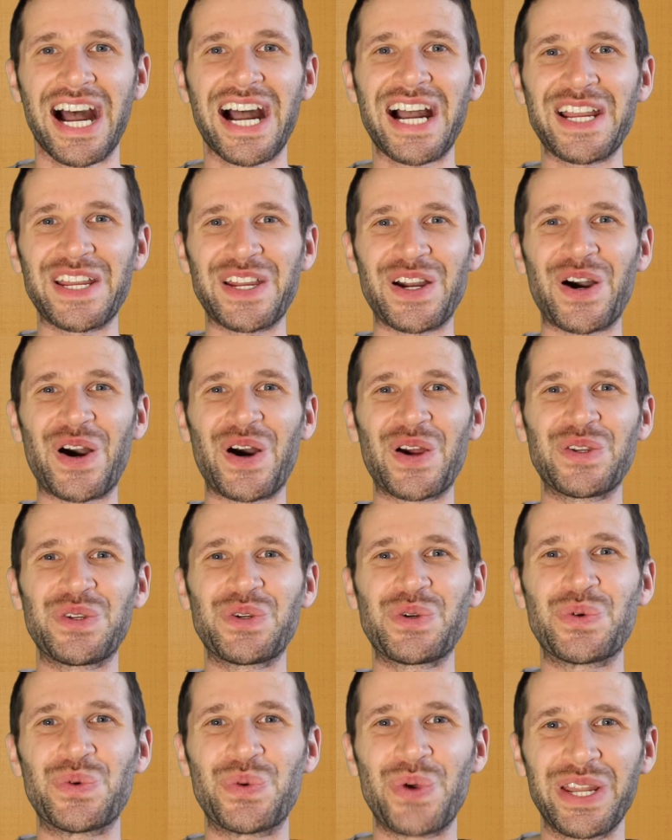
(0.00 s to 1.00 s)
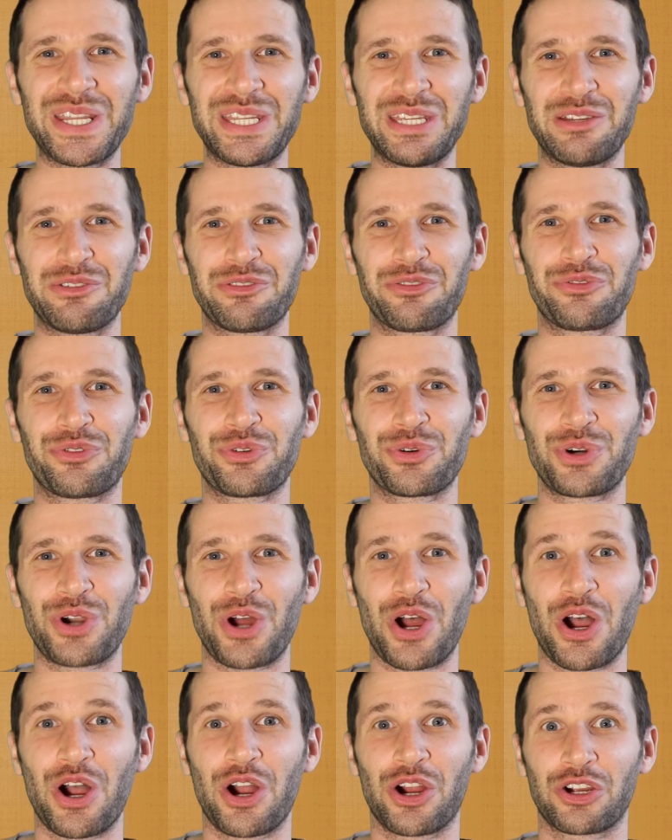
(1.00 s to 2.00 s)
Hi, are you ready for
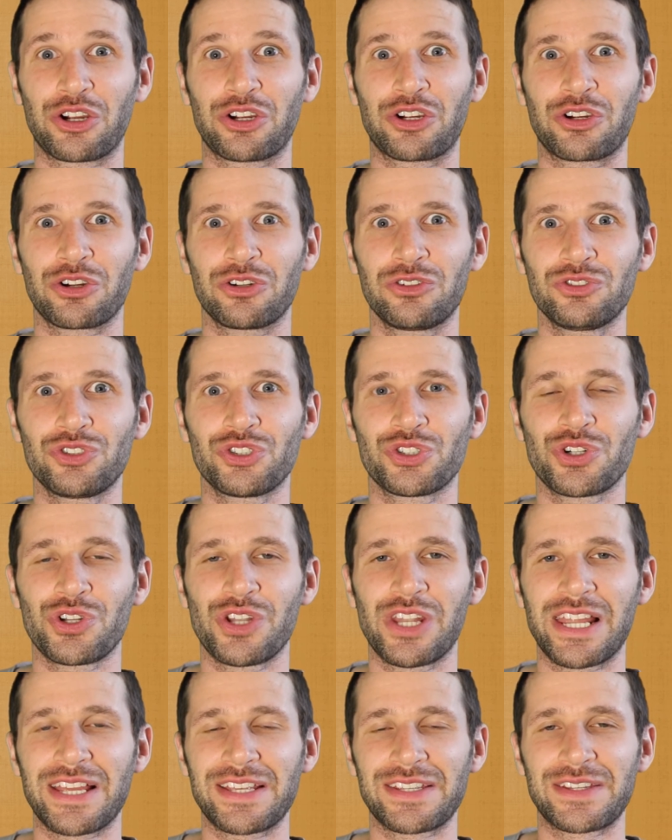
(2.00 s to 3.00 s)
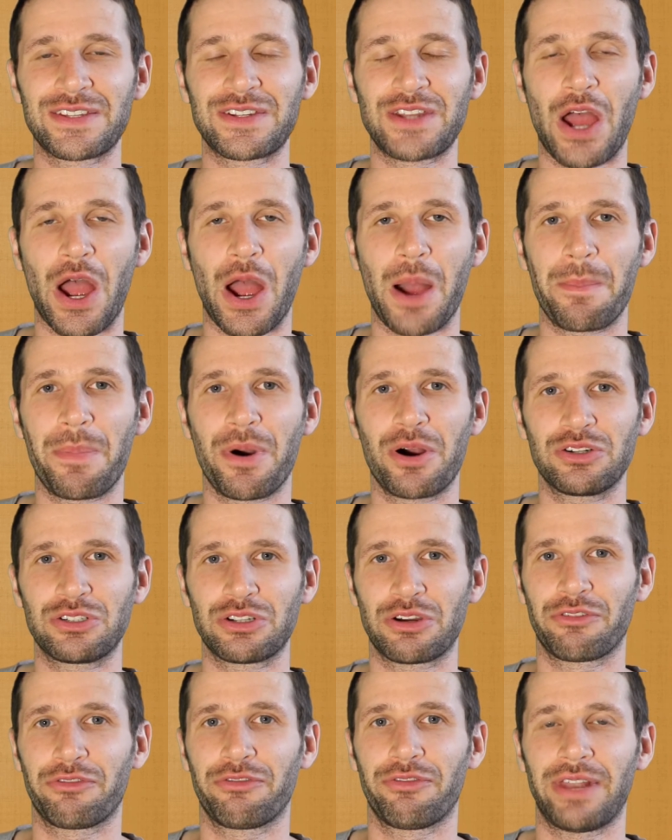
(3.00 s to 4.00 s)
a cultural lesson about
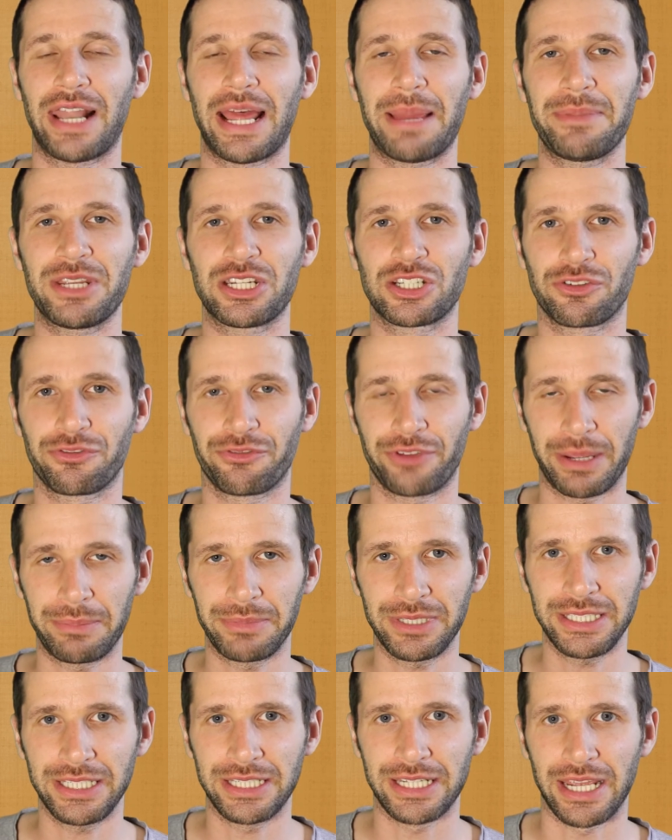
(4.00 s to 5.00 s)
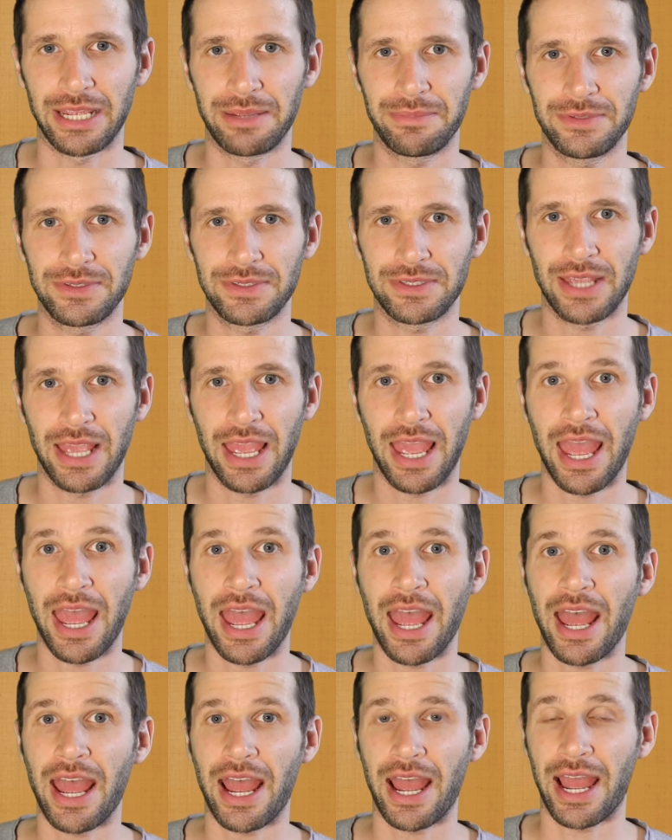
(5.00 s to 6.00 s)
Flemish family names
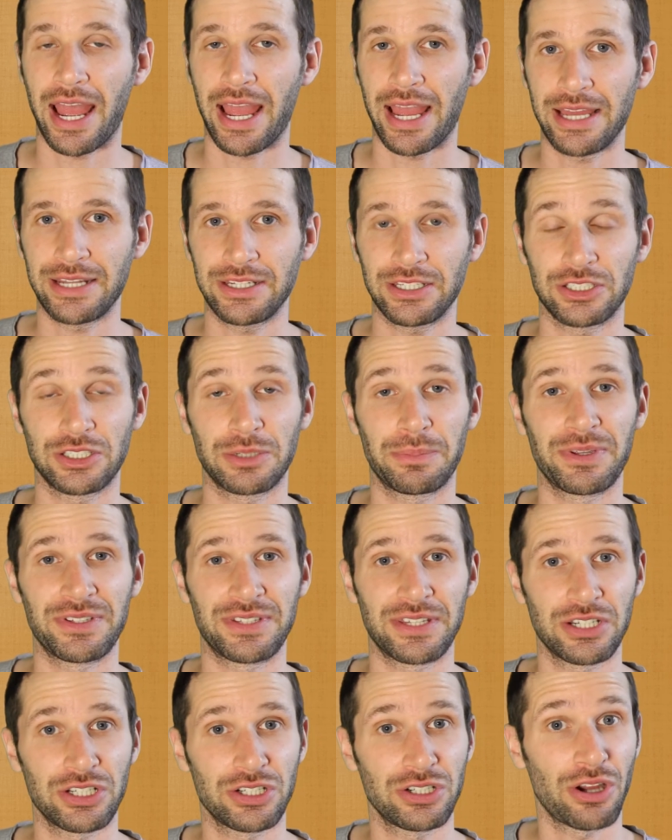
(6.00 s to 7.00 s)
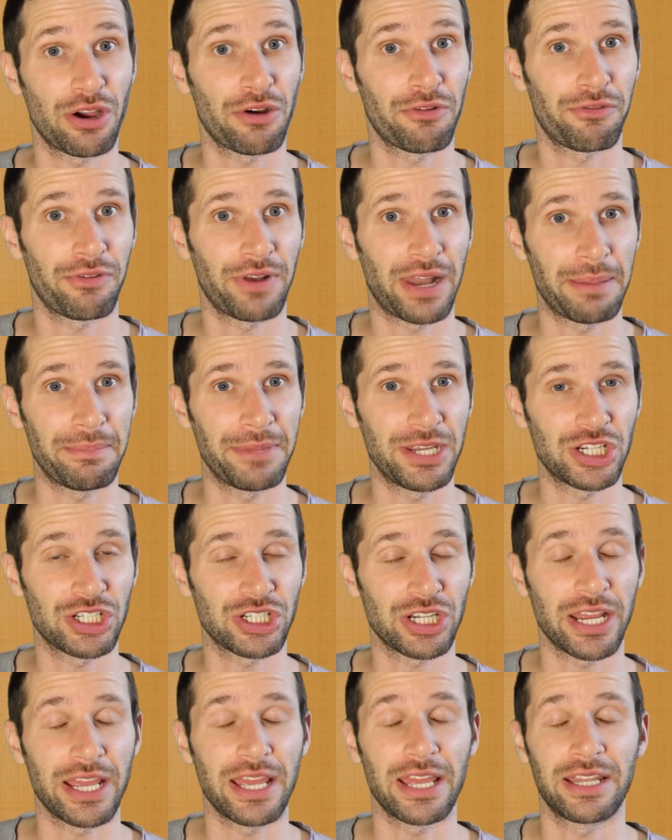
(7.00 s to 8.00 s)
and the position of
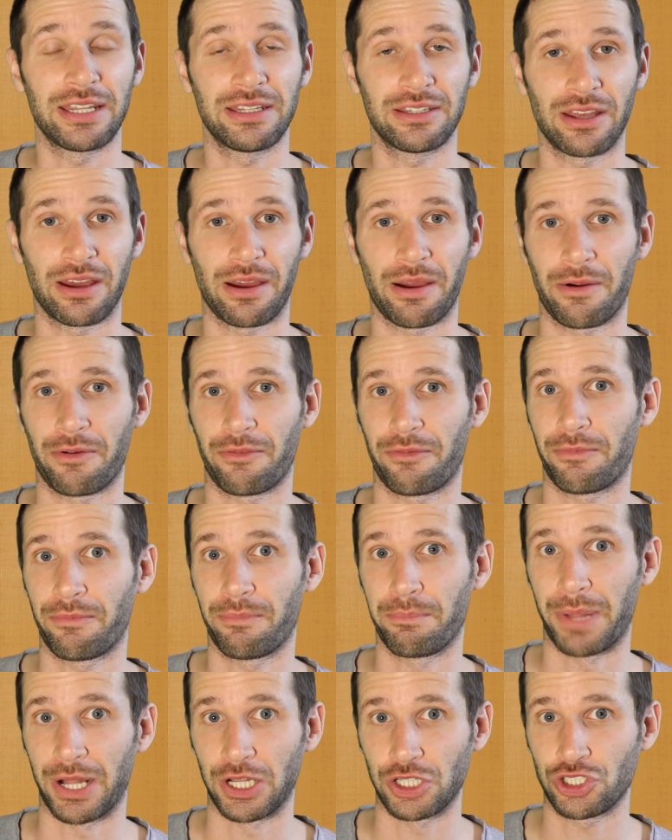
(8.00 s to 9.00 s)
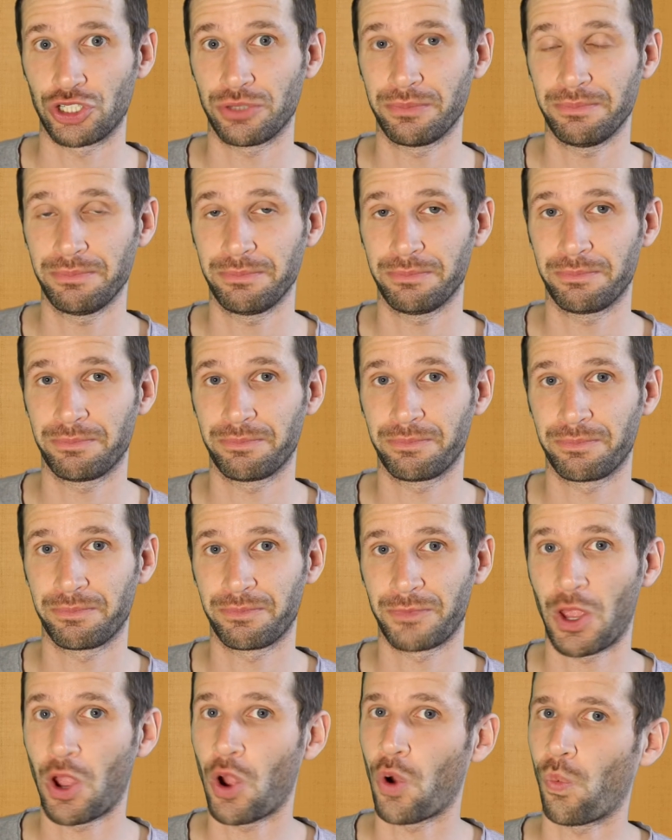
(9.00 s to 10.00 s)
Flemish in Belgium?
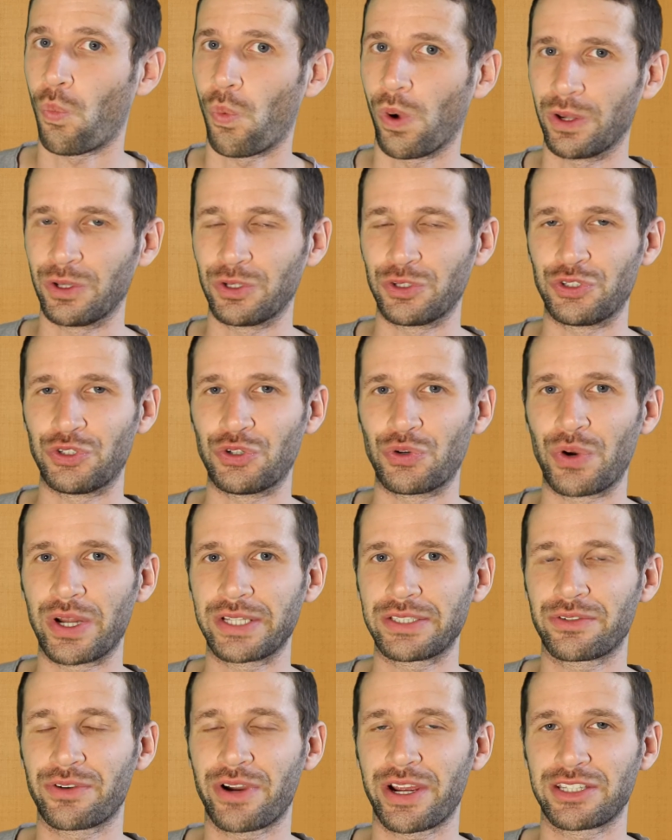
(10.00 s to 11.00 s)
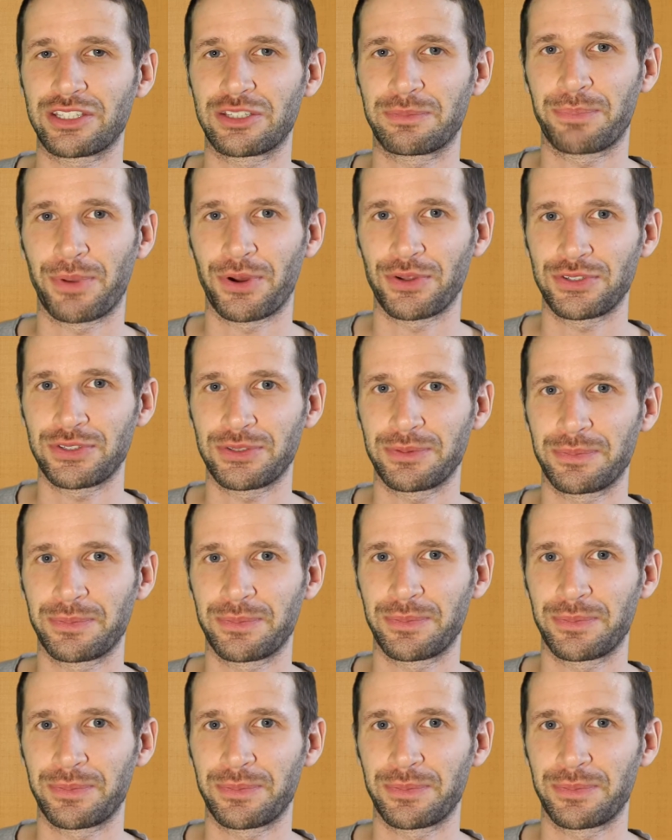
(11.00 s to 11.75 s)
Well, you're at the right spot.